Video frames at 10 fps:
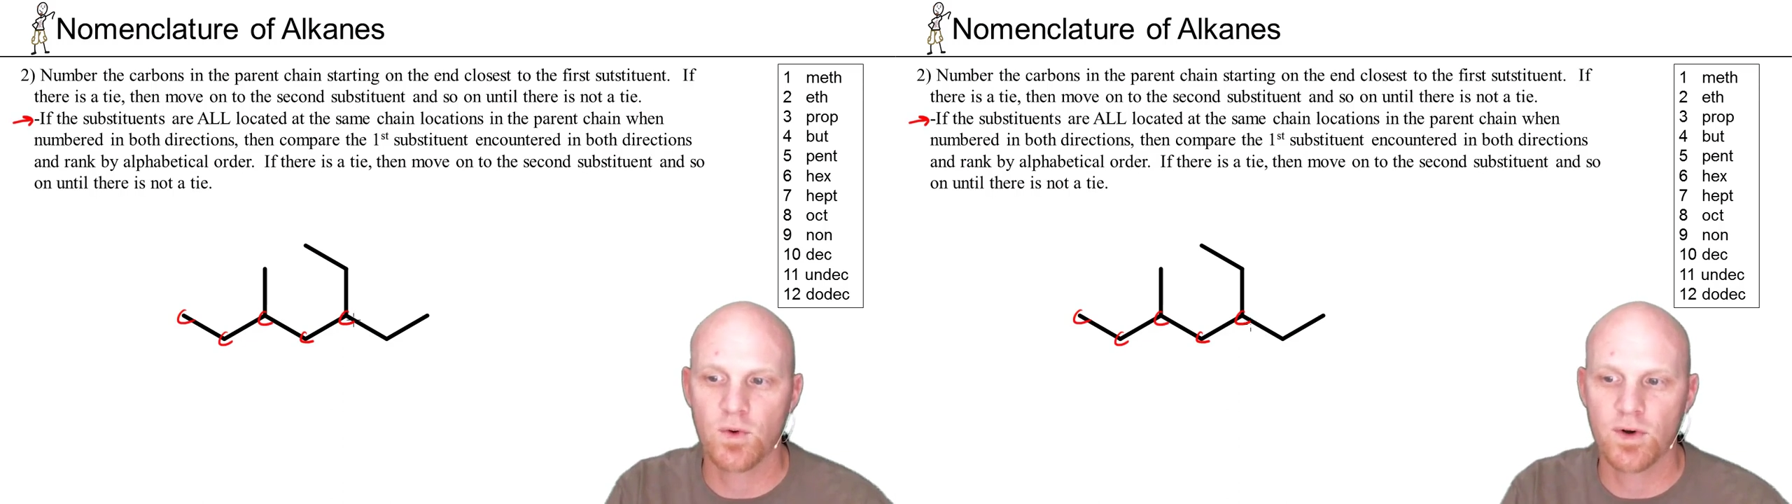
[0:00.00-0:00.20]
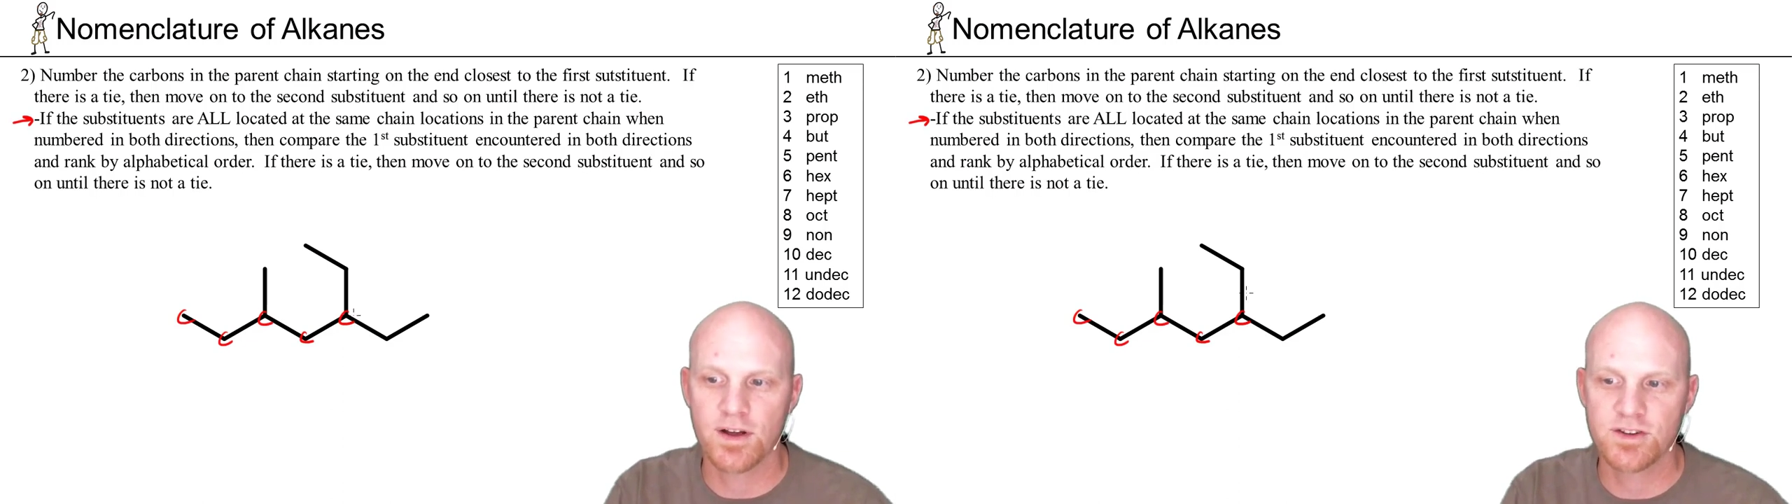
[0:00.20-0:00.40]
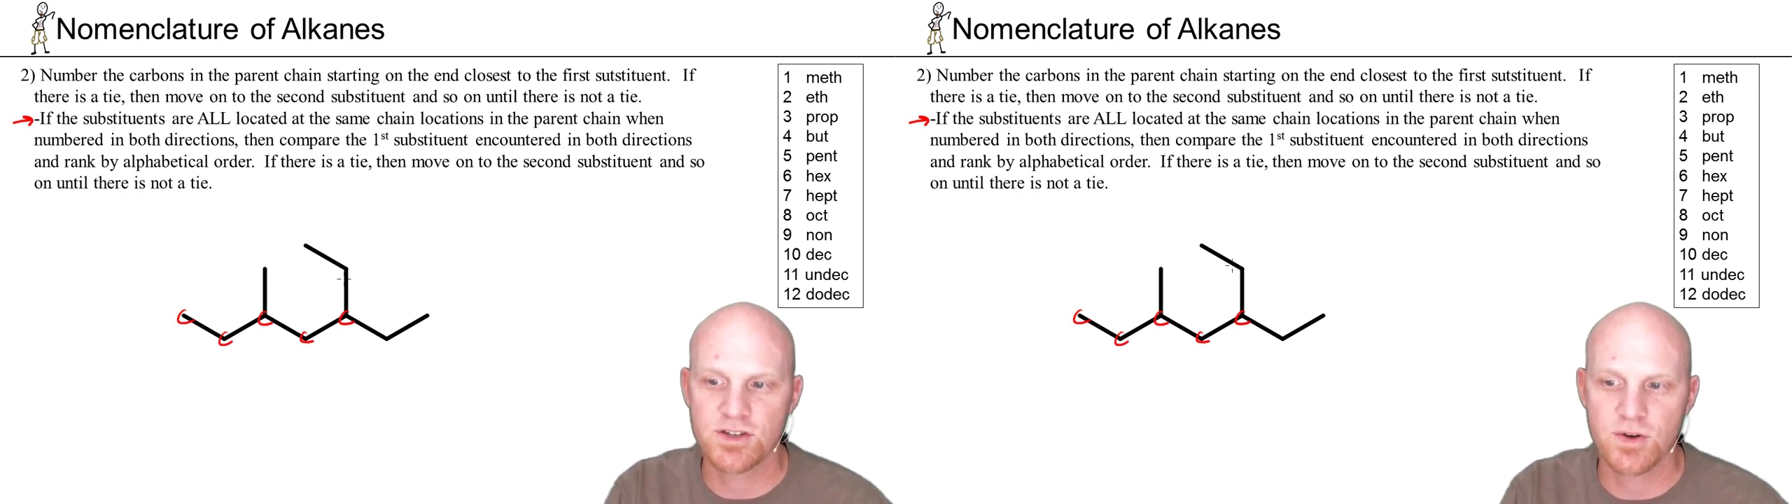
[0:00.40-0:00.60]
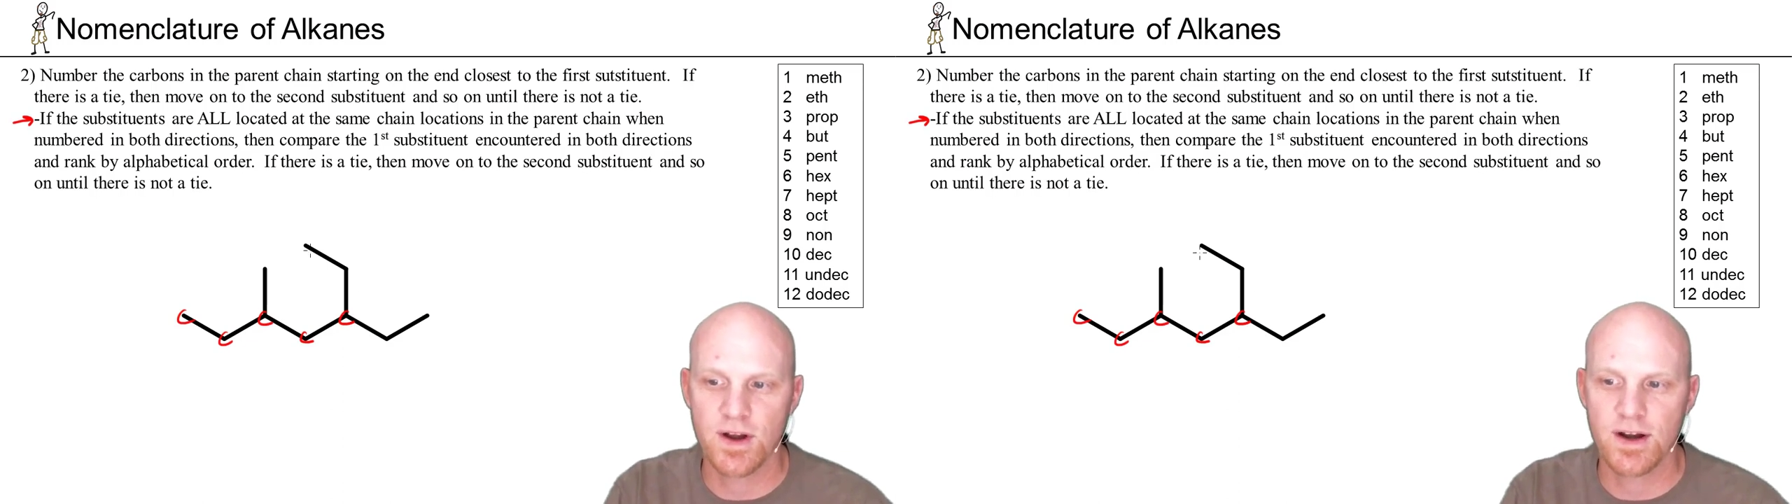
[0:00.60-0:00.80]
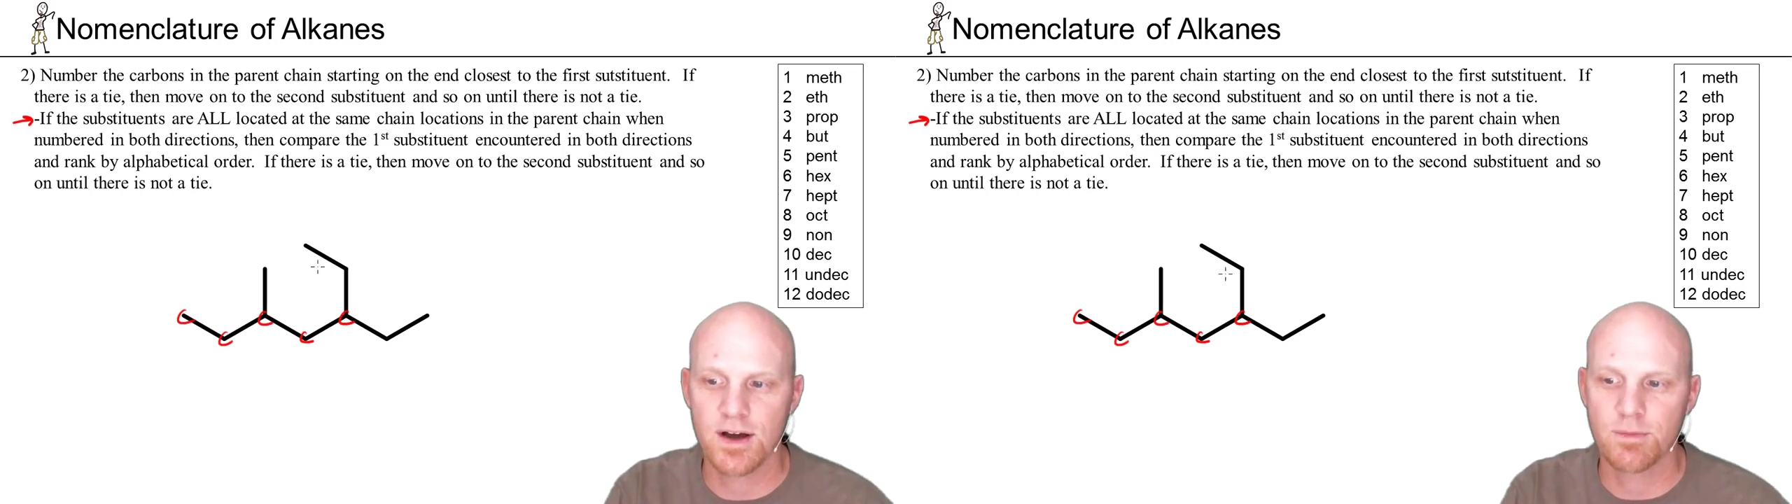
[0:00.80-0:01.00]
or
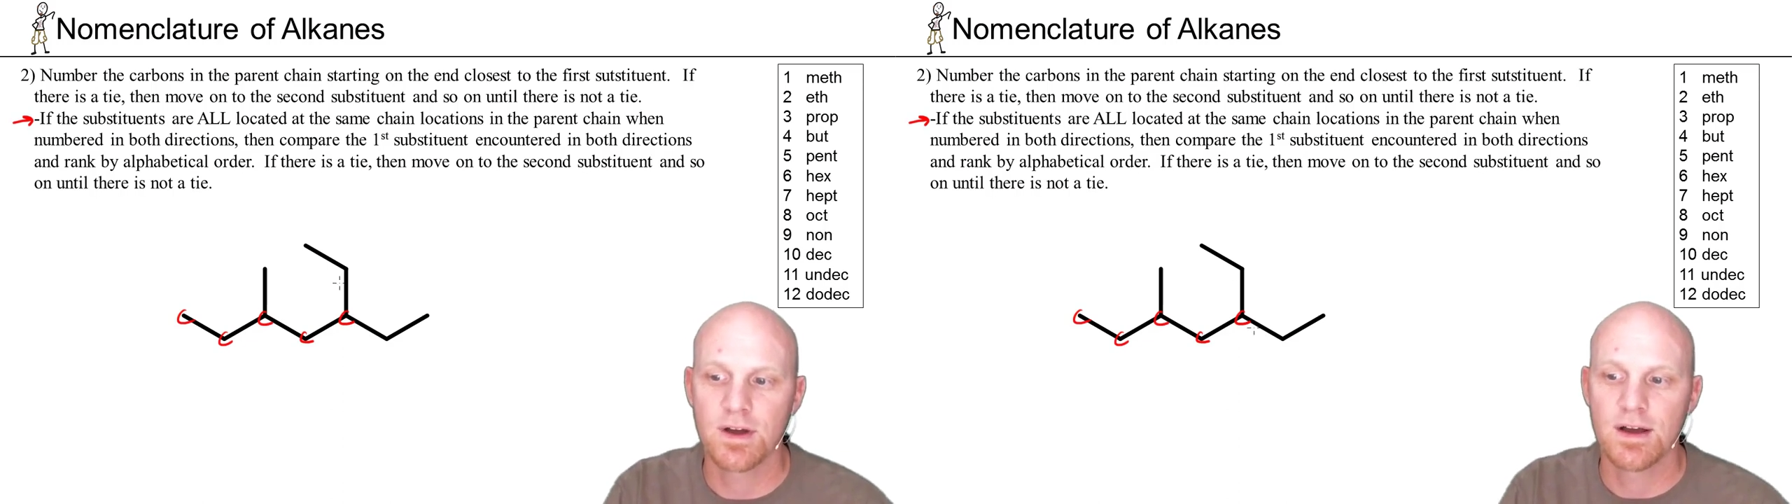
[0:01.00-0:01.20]
straight up,